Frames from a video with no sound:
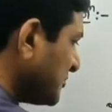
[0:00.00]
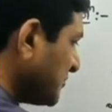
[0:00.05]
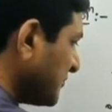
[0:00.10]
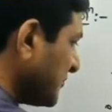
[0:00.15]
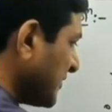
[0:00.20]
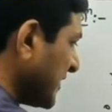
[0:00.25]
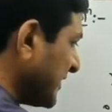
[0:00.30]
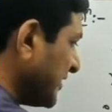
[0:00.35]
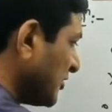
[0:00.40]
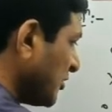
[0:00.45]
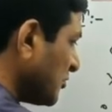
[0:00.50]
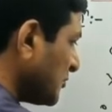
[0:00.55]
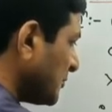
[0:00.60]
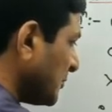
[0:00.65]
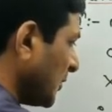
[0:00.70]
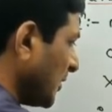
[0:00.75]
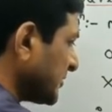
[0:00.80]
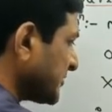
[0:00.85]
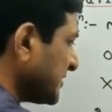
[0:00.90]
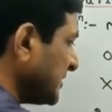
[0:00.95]
to find
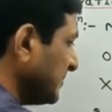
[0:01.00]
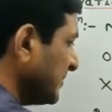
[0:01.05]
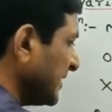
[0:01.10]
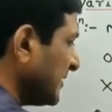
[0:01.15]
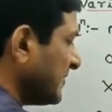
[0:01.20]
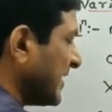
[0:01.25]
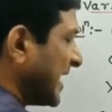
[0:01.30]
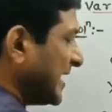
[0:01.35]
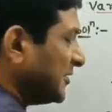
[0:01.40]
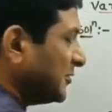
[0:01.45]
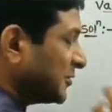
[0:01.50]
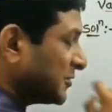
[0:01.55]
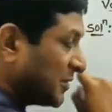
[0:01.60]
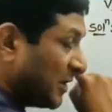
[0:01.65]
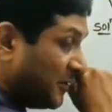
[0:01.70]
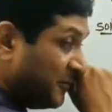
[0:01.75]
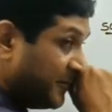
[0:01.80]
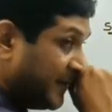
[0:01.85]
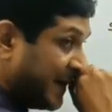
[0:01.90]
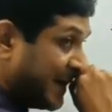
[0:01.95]
out possible values
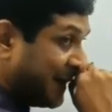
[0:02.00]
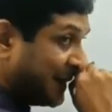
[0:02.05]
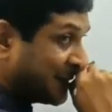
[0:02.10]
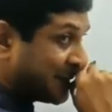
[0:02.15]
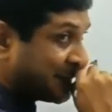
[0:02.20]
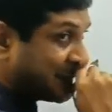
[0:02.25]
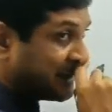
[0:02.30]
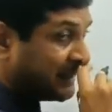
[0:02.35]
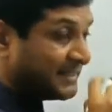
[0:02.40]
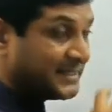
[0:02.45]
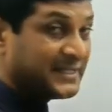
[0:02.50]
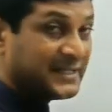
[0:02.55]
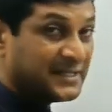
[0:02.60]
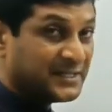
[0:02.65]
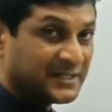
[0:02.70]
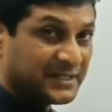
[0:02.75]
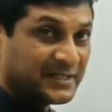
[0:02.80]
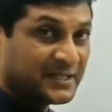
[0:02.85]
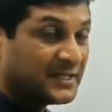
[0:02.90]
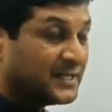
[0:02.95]
of x,
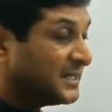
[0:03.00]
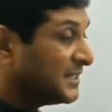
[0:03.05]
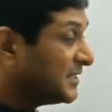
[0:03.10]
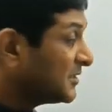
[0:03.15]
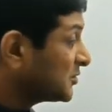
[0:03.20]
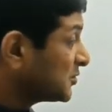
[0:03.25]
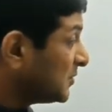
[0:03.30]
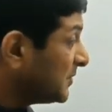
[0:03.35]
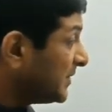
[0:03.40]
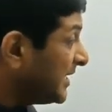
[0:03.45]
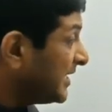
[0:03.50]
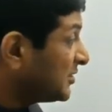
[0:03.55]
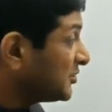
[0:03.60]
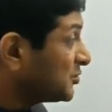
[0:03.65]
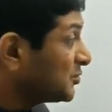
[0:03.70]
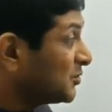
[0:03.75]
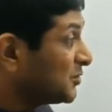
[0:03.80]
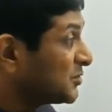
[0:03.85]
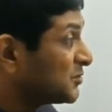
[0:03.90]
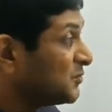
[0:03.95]
isn't it? So x
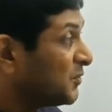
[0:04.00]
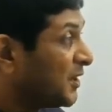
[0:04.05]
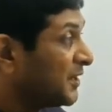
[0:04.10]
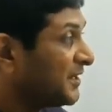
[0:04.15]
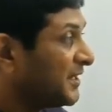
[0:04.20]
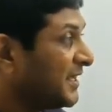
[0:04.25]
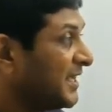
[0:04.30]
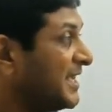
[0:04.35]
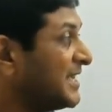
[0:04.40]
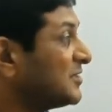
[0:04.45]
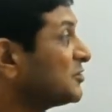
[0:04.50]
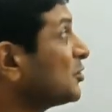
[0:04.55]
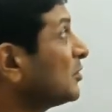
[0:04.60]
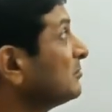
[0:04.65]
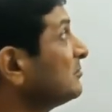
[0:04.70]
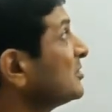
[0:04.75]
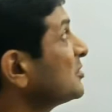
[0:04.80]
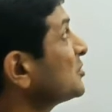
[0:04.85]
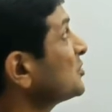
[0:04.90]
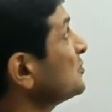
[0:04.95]
shows what? Age
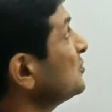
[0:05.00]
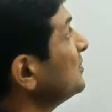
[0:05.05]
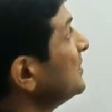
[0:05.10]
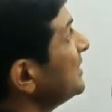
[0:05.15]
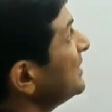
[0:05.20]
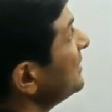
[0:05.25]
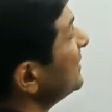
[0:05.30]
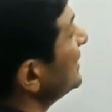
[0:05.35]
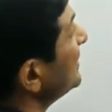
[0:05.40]
of the student.